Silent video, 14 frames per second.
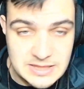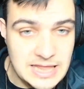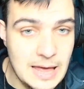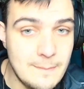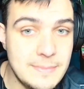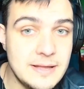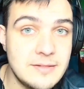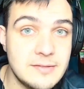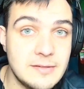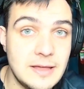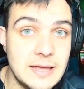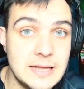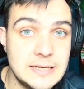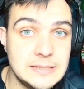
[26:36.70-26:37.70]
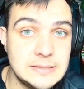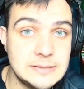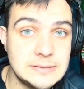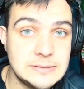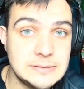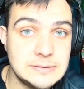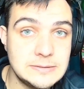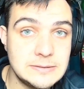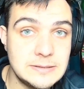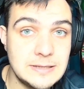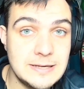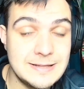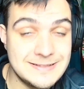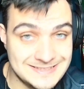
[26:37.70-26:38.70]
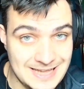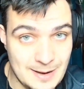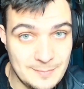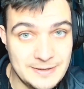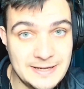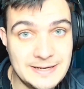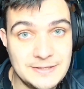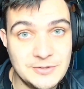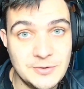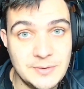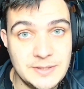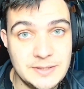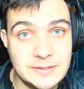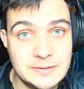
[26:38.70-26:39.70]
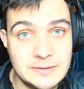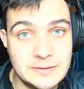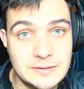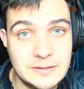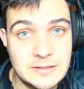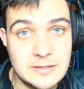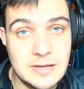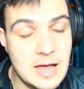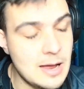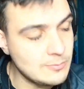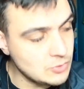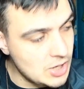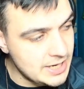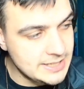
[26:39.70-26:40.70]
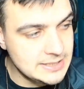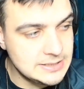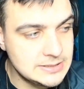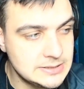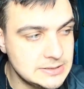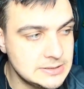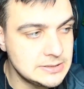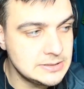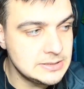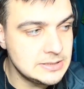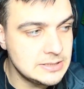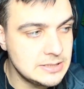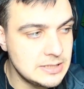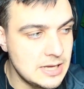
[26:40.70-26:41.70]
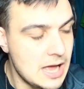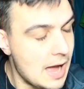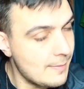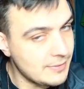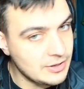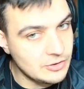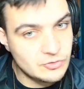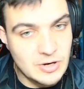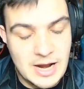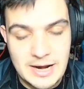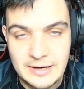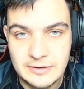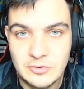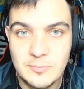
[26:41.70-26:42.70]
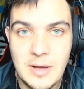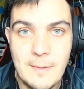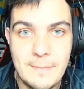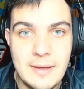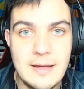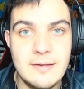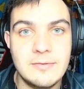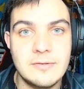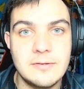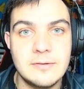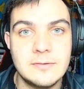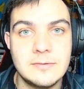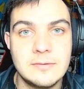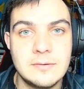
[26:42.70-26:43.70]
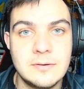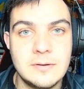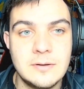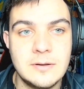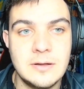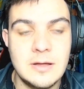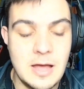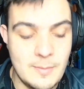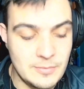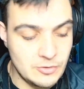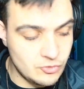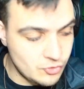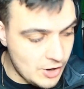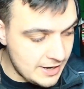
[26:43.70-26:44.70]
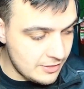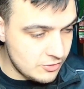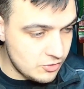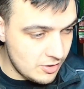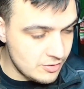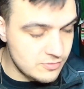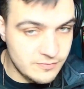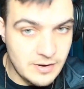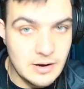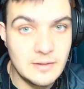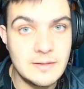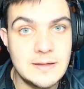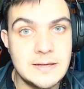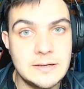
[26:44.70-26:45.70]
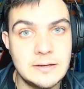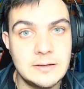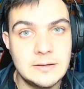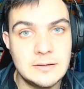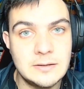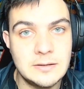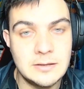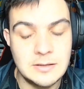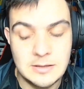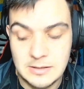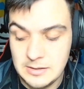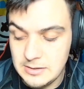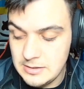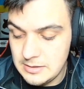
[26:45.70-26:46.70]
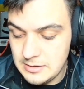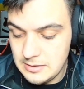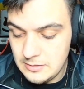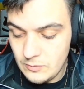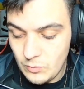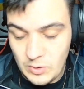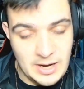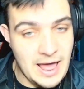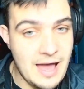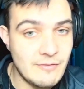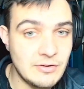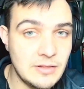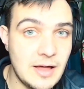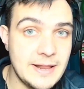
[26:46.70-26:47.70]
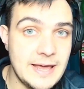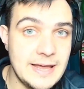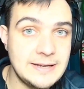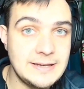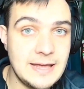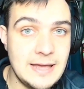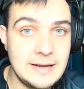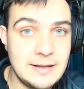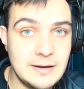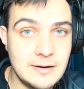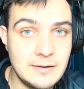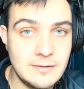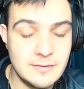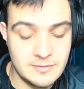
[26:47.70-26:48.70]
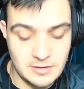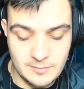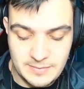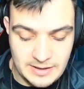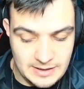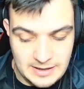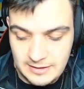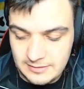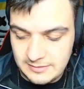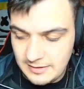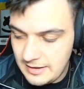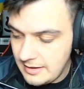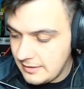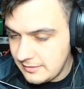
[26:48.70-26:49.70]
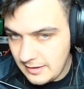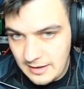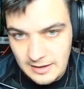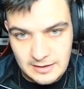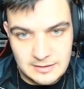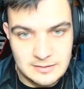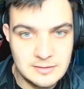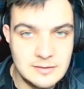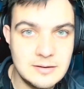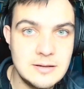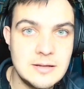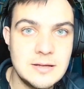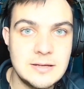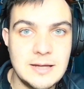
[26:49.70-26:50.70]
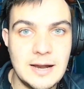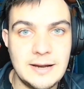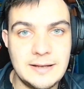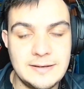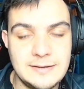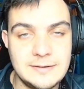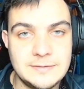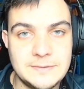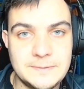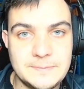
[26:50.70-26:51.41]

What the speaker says: being said, it's time to get into it. I'm ready. I'm going to try to do my best. I'm going to try to judge fairly. We're going to have a lot of head-to-head here. It's going to be a head-to-head-to-head kind of deal.